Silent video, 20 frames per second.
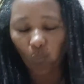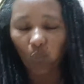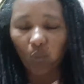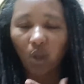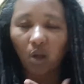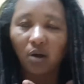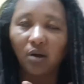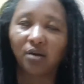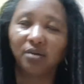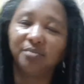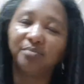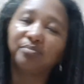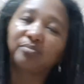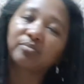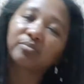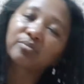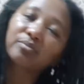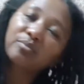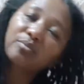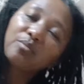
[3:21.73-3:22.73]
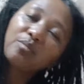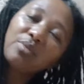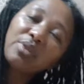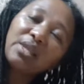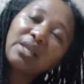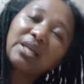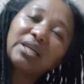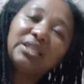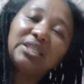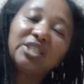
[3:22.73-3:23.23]
Oh,
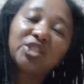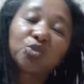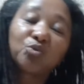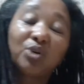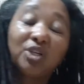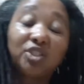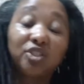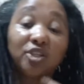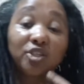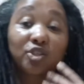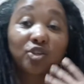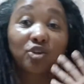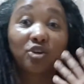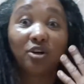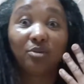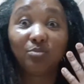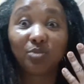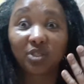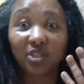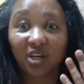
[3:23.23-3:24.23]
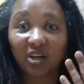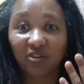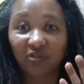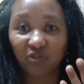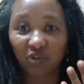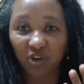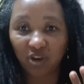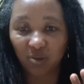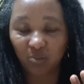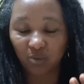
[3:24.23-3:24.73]
this one just comes off
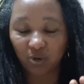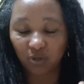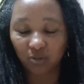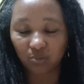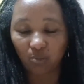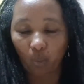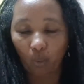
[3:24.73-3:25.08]
anymore.